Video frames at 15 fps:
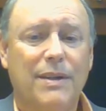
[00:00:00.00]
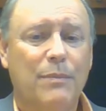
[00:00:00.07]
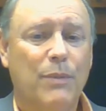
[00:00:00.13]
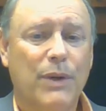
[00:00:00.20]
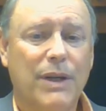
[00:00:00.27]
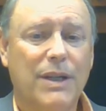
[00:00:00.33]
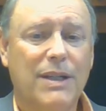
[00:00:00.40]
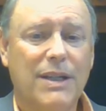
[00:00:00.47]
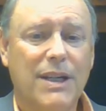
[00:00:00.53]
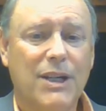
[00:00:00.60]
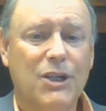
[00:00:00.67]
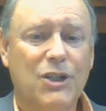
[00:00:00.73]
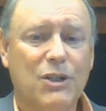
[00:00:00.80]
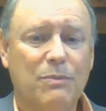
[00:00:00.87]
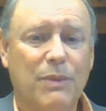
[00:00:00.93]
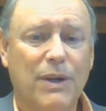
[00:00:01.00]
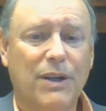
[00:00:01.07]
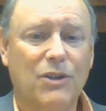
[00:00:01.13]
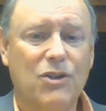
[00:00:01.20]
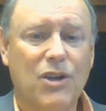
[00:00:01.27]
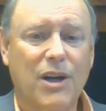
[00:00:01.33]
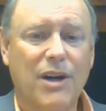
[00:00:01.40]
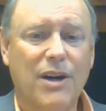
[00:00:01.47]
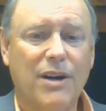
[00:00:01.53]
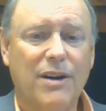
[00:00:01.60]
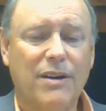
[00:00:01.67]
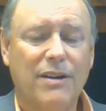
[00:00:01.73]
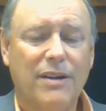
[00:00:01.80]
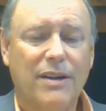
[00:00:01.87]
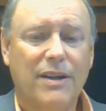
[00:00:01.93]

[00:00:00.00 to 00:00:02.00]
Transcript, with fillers: Bring a dish, bring a chair,